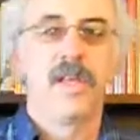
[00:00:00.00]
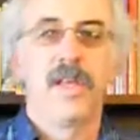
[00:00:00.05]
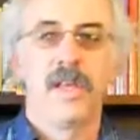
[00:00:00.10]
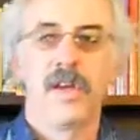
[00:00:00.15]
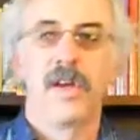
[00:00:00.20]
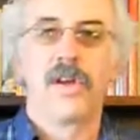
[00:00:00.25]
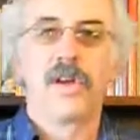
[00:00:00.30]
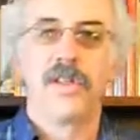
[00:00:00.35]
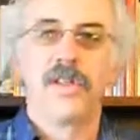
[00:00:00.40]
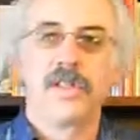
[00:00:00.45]

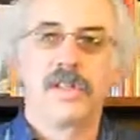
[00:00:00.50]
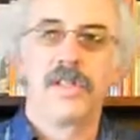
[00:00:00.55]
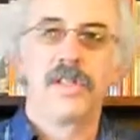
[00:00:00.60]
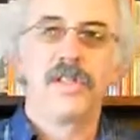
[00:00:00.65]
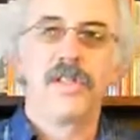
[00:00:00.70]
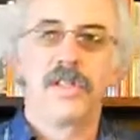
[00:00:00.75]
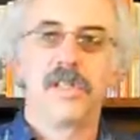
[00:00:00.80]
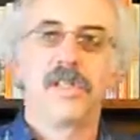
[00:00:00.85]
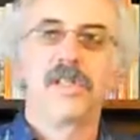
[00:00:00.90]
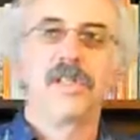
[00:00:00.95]
You know, you
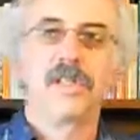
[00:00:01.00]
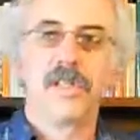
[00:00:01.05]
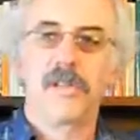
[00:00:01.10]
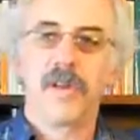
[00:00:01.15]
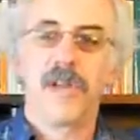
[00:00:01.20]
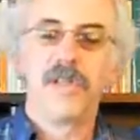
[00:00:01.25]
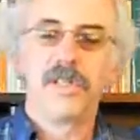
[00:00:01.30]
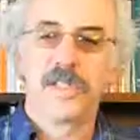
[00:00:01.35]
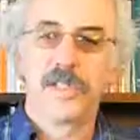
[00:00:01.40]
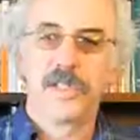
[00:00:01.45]

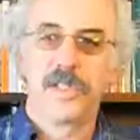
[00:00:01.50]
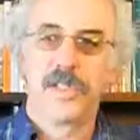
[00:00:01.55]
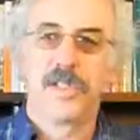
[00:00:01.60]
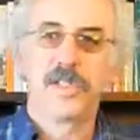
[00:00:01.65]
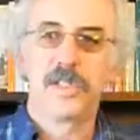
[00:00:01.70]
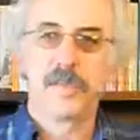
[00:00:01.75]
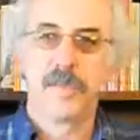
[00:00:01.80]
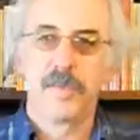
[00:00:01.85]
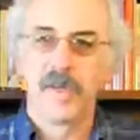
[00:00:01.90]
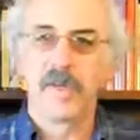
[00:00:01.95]
sometimes
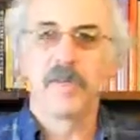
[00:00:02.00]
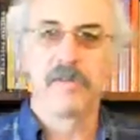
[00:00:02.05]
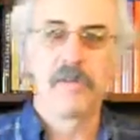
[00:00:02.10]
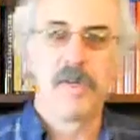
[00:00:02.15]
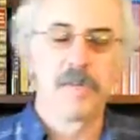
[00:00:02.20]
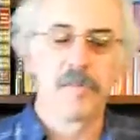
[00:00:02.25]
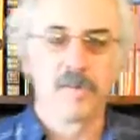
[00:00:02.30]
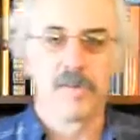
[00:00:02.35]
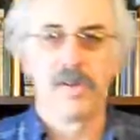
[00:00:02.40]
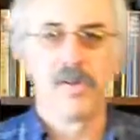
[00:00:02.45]
see
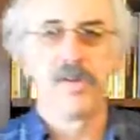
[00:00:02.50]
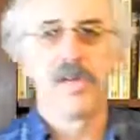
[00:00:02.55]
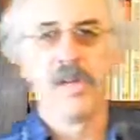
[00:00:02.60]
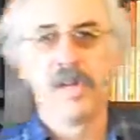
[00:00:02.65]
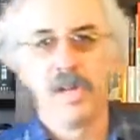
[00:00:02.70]
people